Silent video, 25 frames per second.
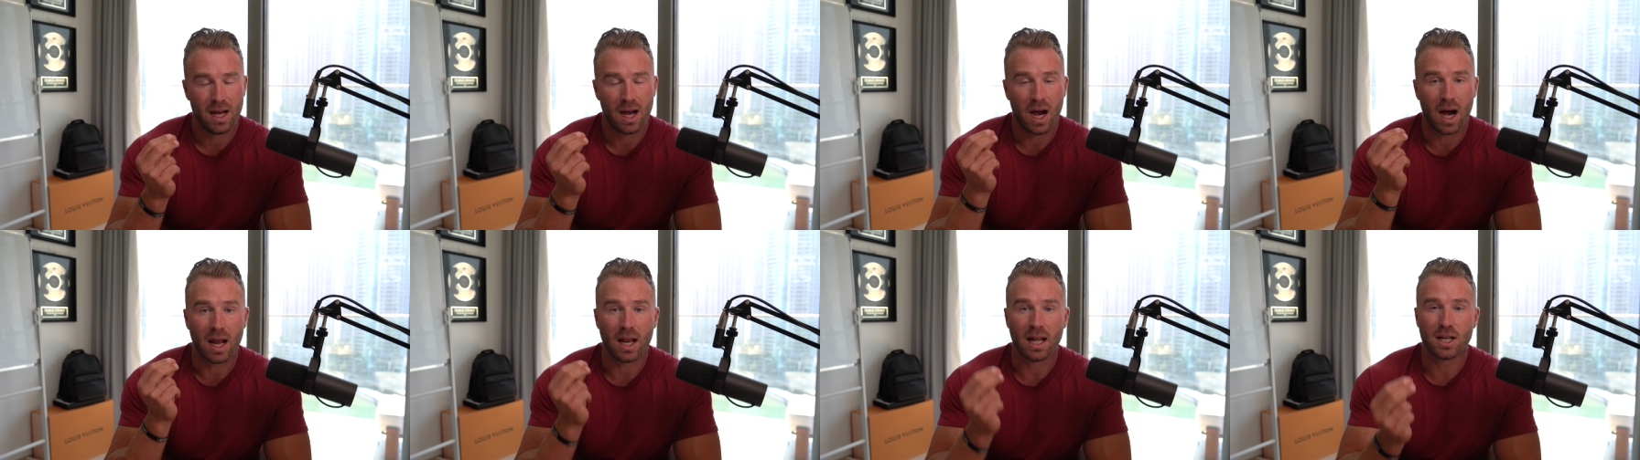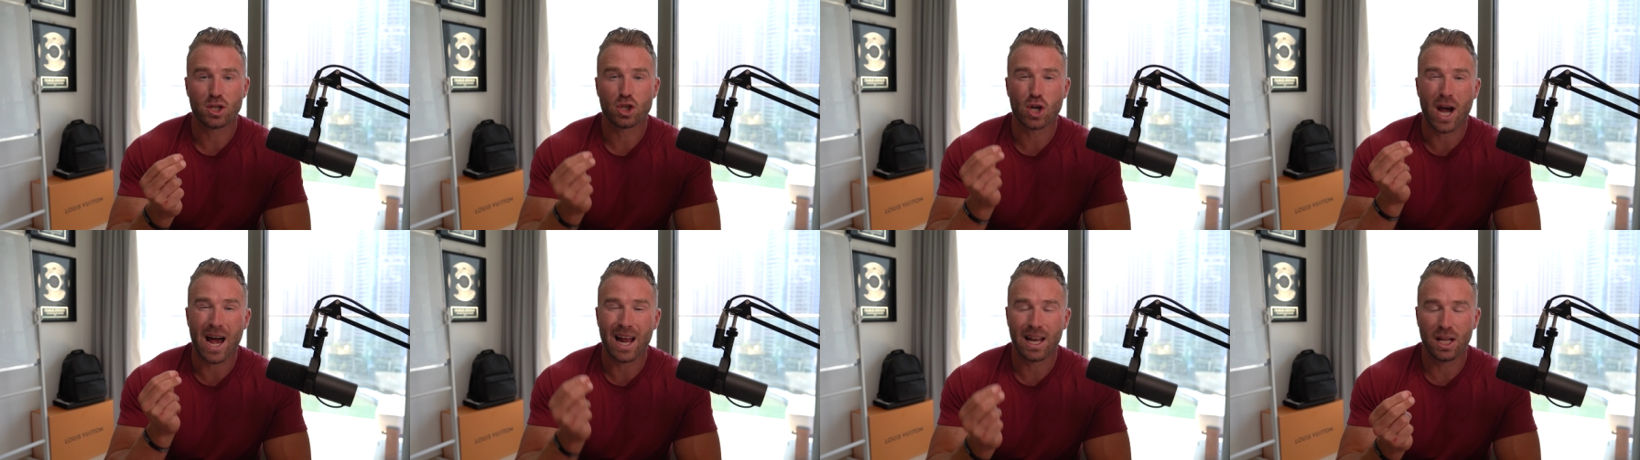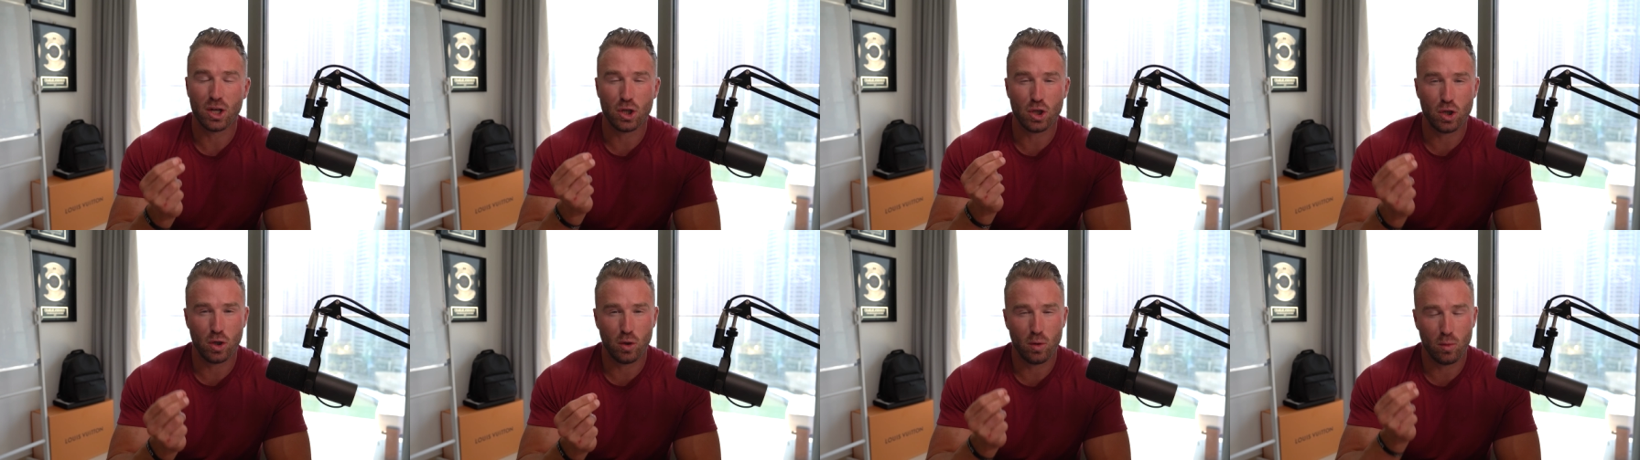And I
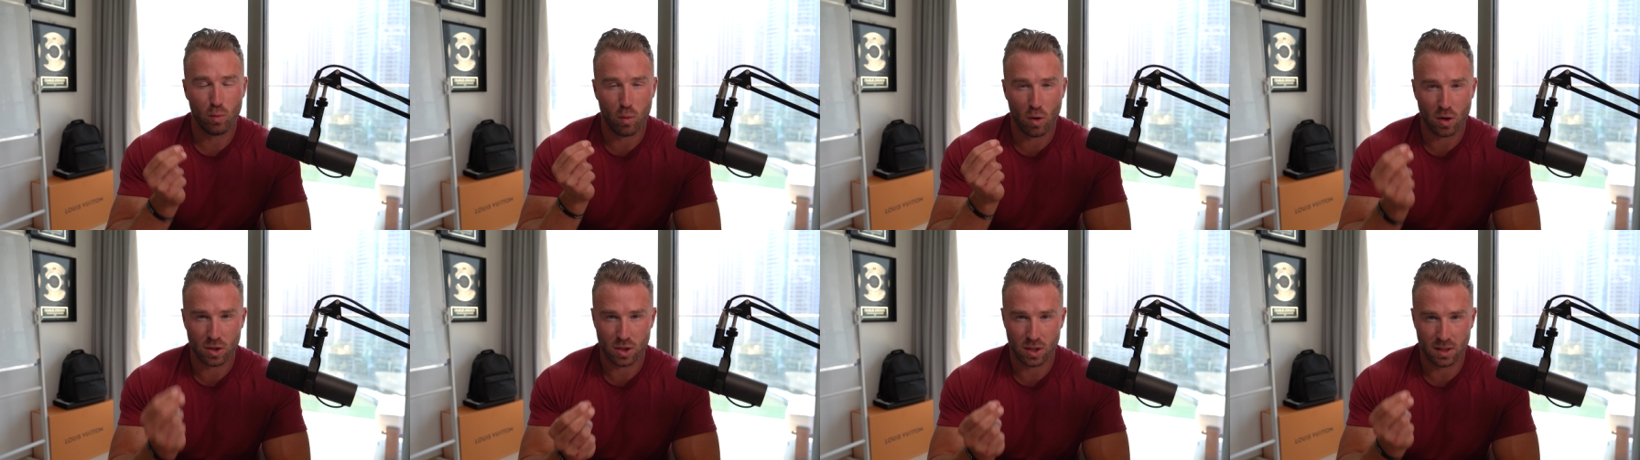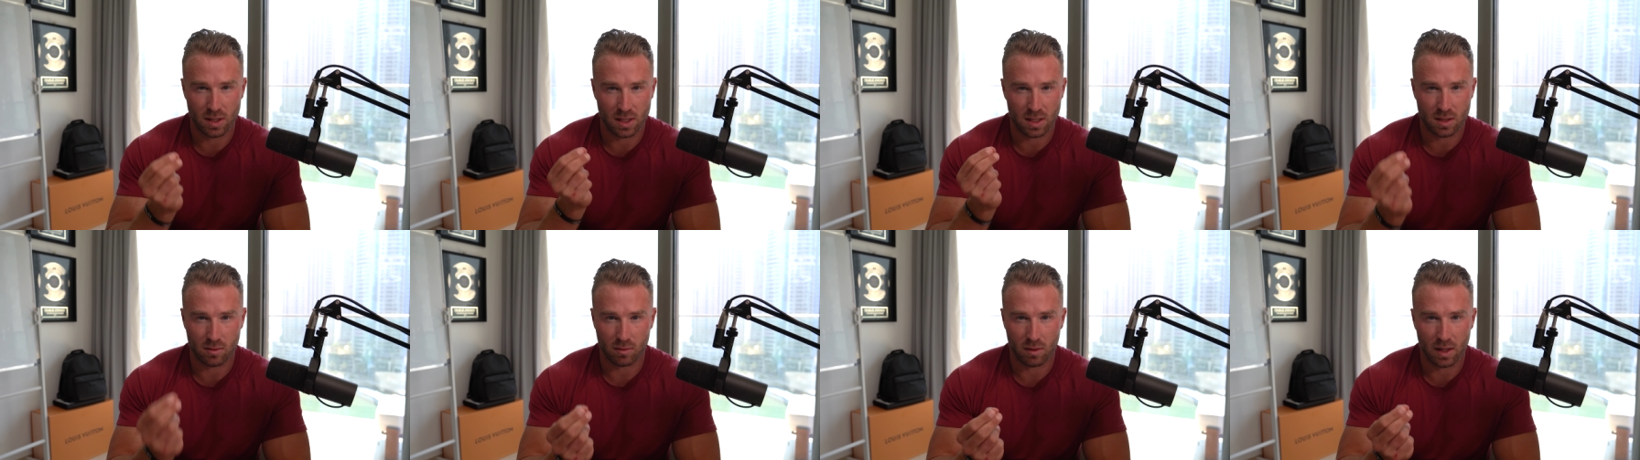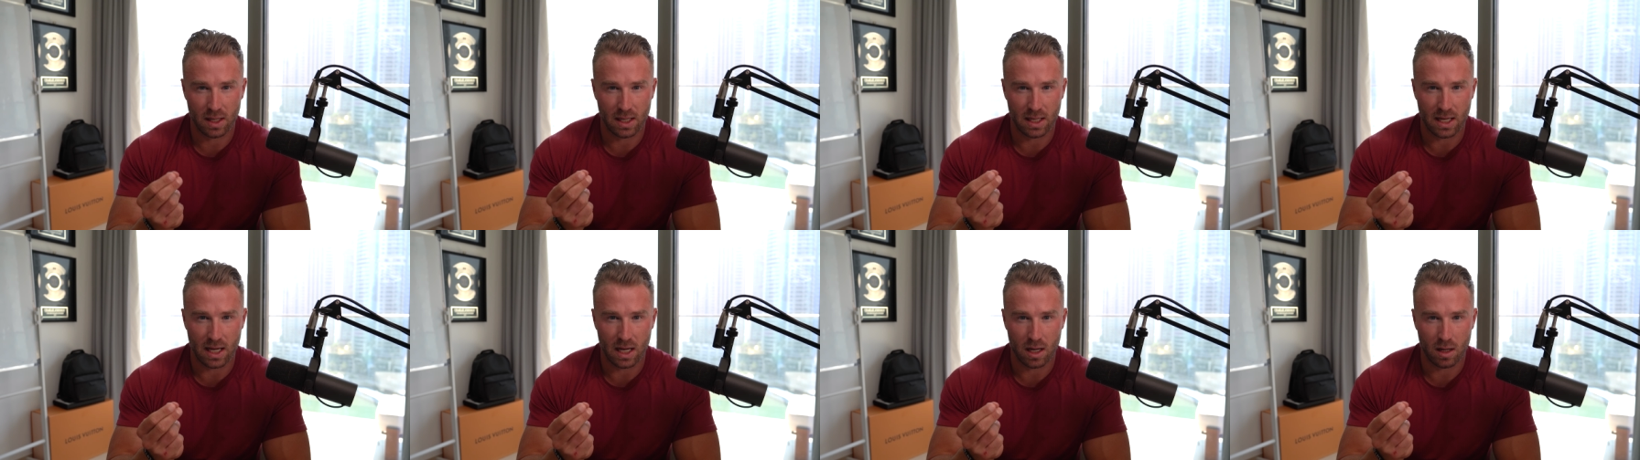challenge you watching this
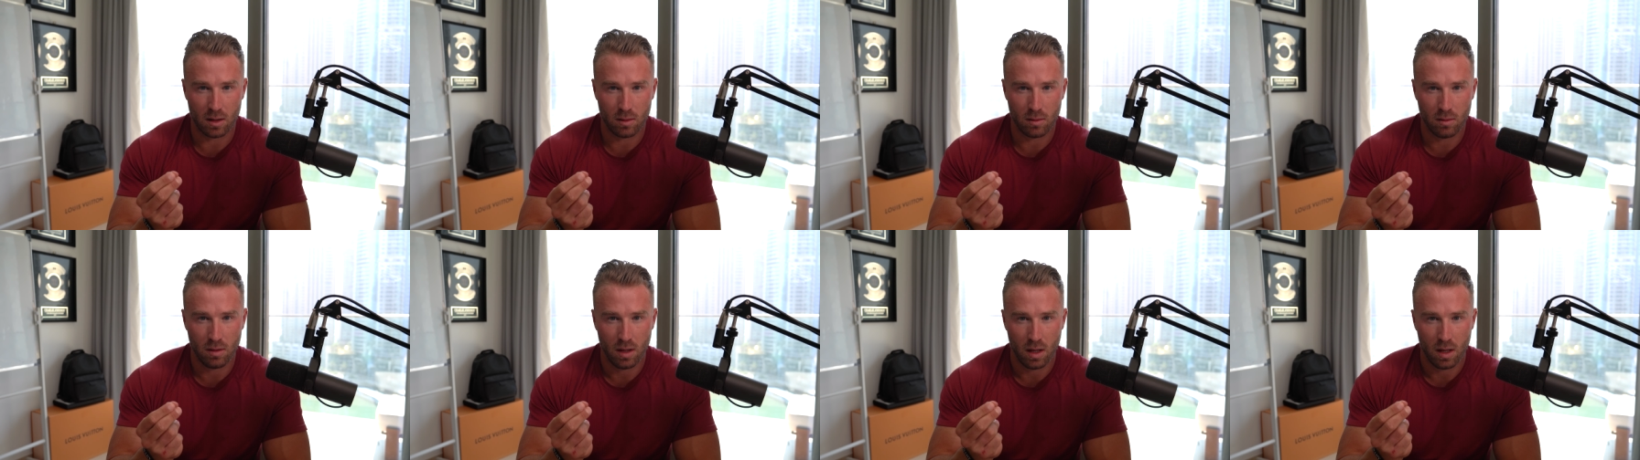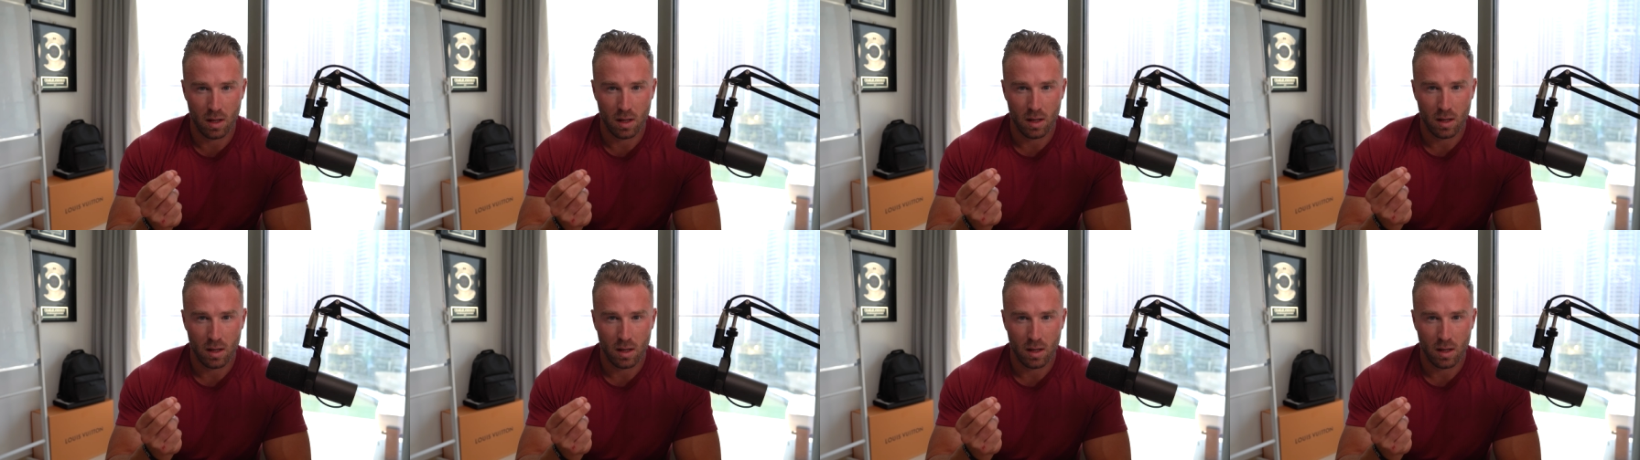right now